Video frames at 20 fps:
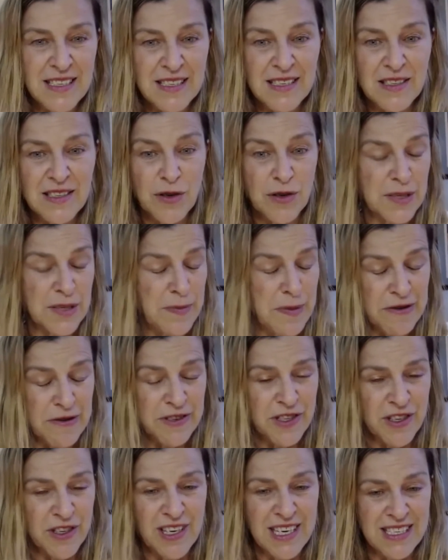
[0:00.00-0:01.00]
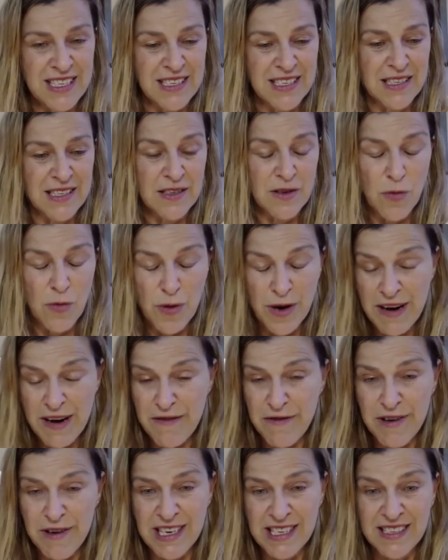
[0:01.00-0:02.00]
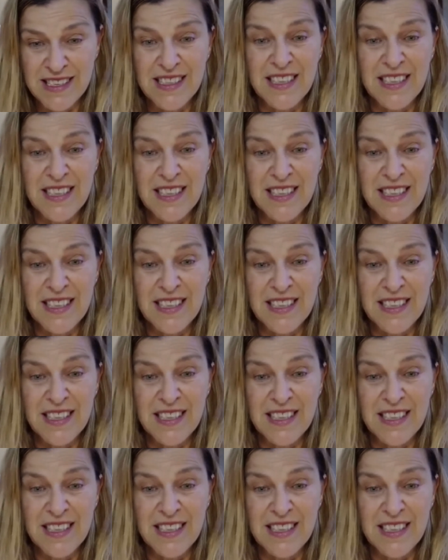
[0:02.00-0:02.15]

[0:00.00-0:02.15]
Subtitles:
your spiritual lessons, or whatever it is